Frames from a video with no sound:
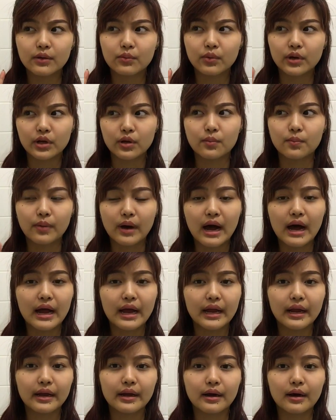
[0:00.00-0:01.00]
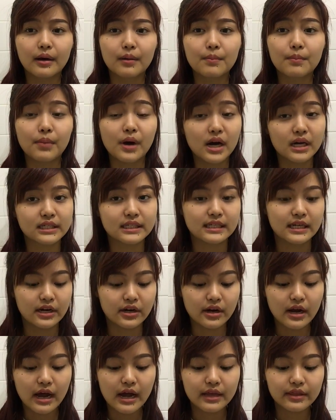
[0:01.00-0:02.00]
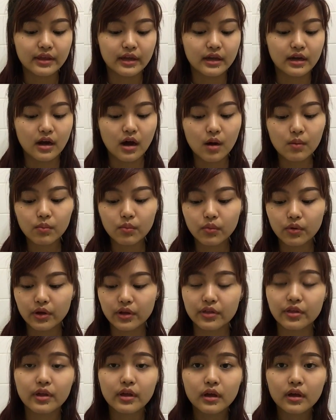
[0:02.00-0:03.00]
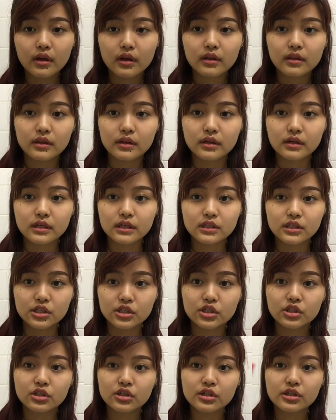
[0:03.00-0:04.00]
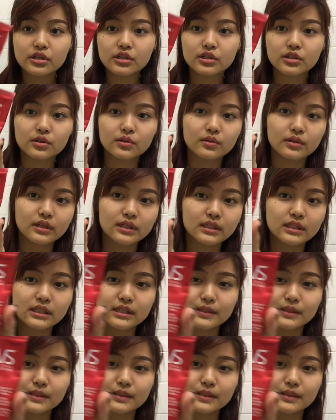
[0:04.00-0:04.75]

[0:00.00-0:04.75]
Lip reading: when you buy boxed hair dye, they come with the conditioner. So this